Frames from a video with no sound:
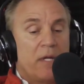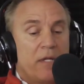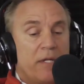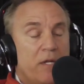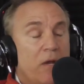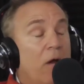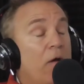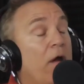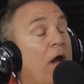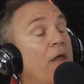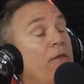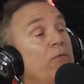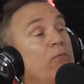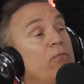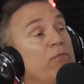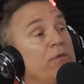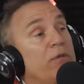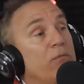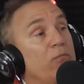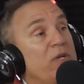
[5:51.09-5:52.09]
The other,
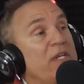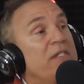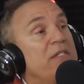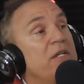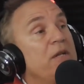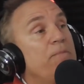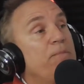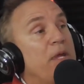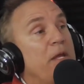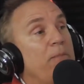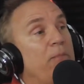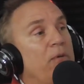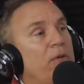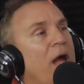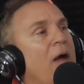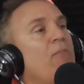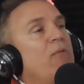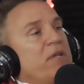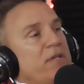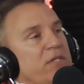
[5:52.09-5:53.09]
the reason that people,
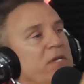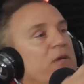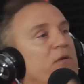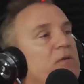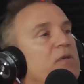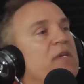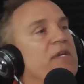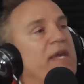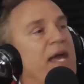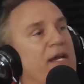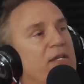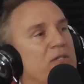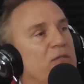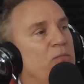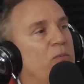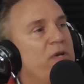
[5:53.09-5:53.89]
I want to hear you guess.